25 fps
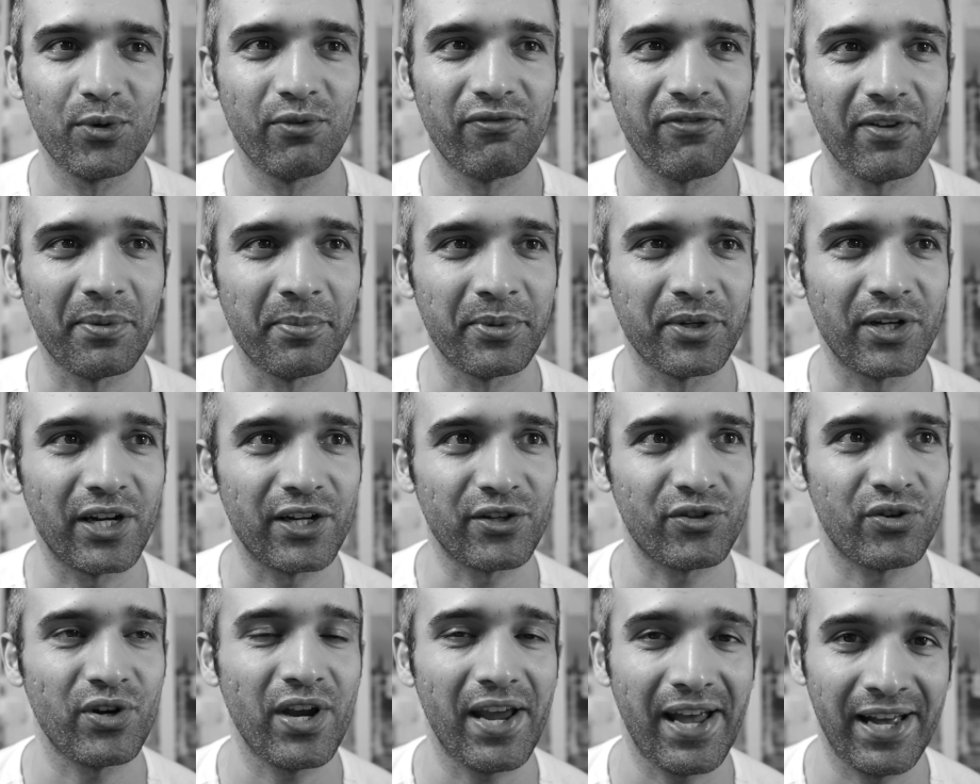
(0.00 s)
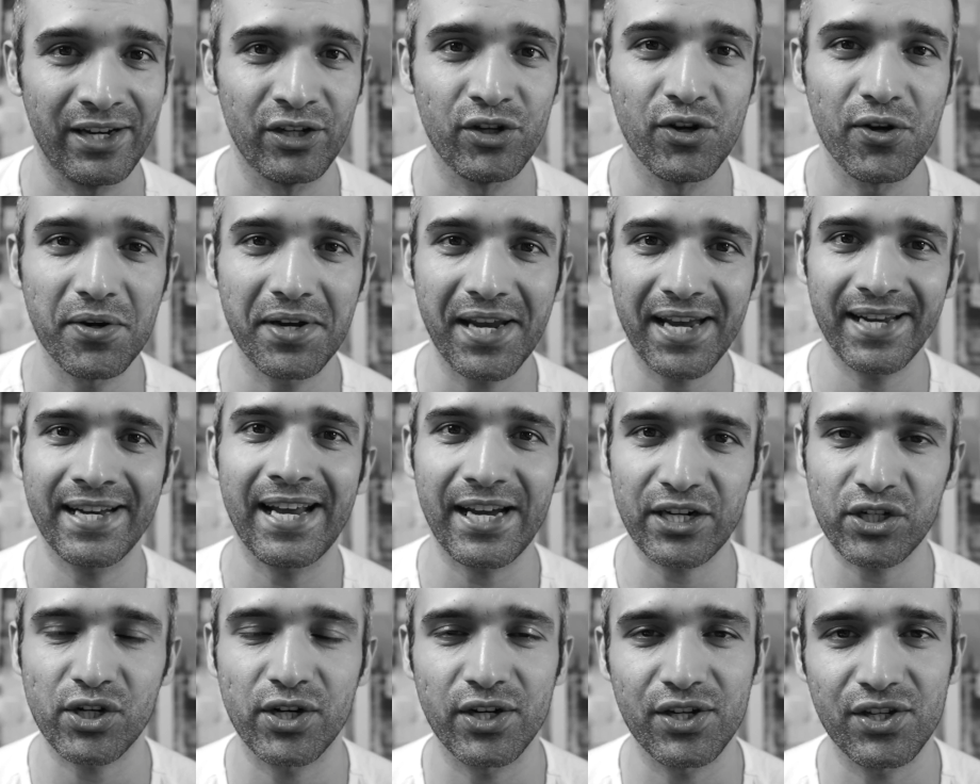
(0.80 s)
film industry. And you can
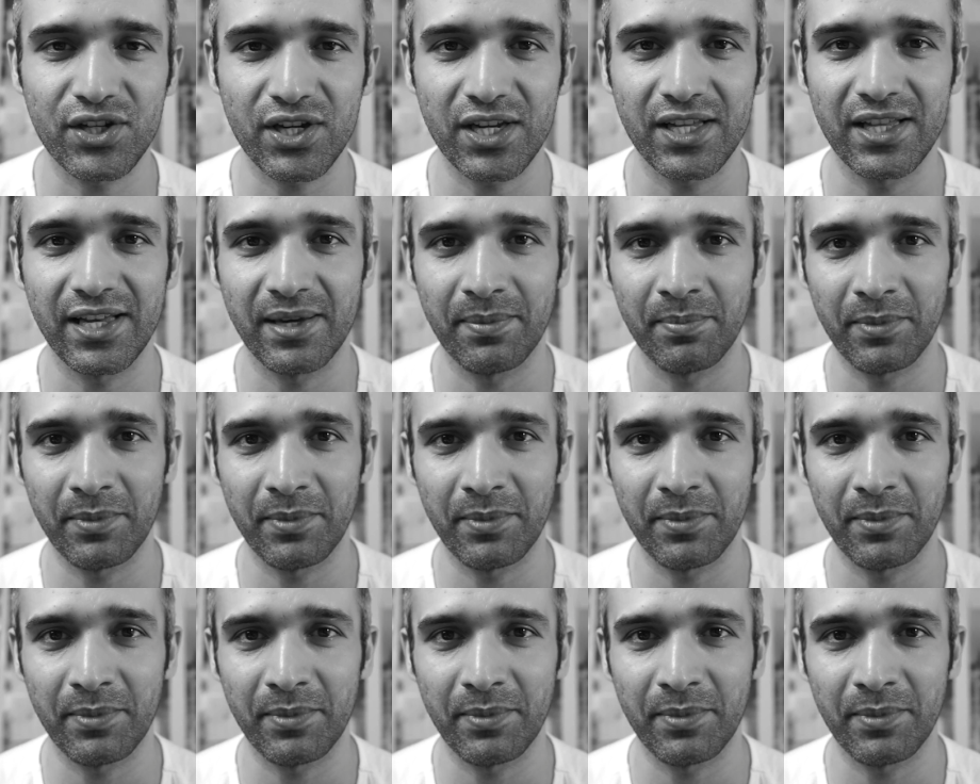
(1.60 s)
actually see